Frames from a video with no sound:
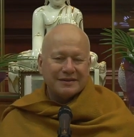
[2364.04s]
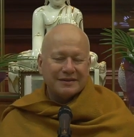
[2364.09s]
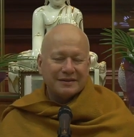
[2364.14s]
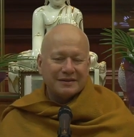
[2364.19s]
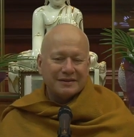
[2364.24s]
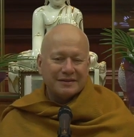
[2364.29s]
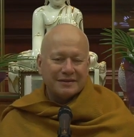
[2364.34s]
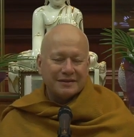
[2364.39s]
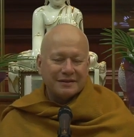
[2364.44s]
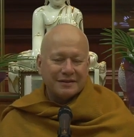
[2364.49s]

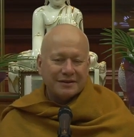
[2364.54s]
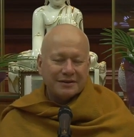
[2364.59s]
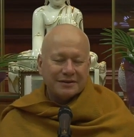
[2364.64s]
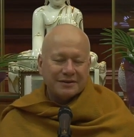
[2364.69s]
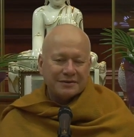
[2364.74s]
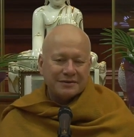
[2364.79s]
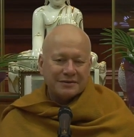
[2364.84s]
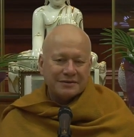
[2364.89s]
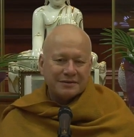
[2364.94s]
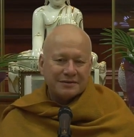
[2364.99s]

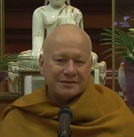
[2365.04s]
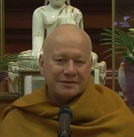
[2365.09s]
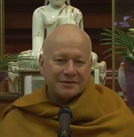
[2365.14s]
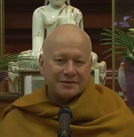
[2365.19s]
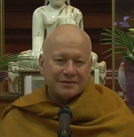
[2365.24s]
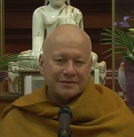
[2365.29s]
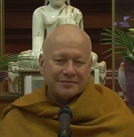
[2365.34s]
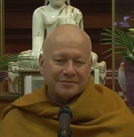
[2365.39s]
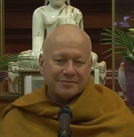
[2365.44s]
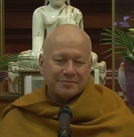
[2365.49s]

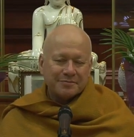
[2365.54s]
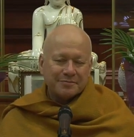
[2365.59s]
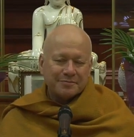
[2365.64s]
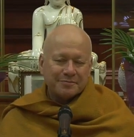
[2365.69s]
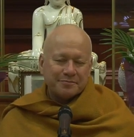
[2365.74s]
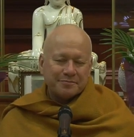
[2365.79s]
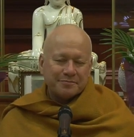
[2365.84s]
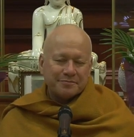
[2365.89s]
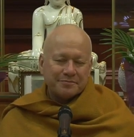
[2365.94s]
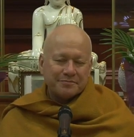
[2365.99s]

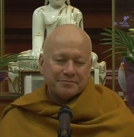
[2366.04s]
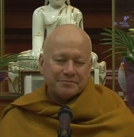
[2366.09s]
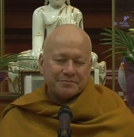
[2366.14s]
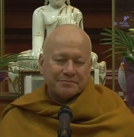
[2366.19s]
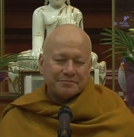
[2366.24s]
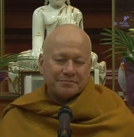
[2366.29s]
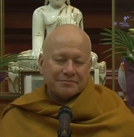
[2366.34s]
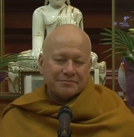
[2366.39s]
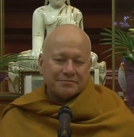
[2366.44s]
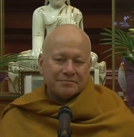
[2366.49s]

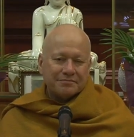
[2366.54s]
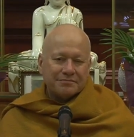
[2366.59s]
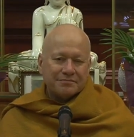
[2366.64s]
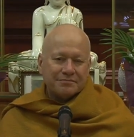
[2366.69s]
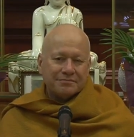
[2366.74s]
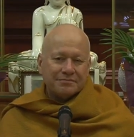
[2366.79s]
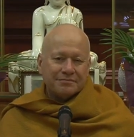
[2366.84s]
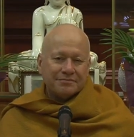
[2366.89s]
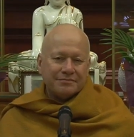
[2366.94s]
Nothing is said.